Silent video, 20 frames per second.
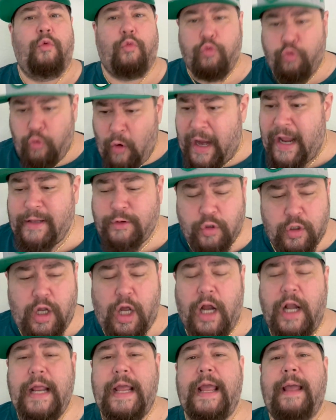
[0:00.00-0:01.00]
Randall
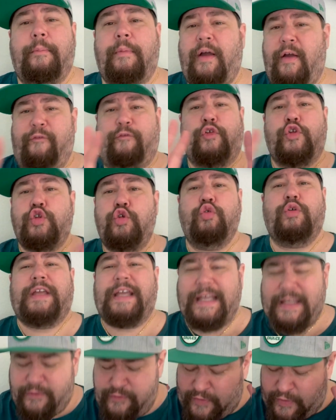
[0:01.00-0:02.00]
Cunningham, uh, for you
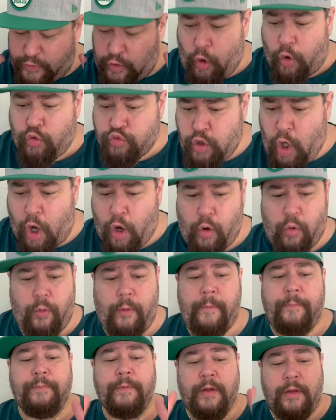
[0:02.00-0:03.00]
kids that don't know,
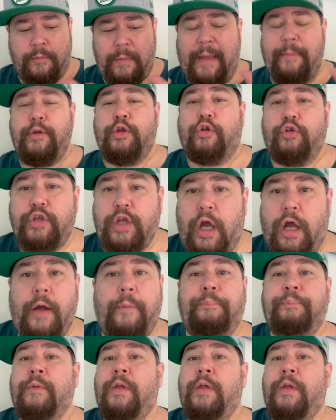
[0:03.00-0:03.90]
maybe you're young,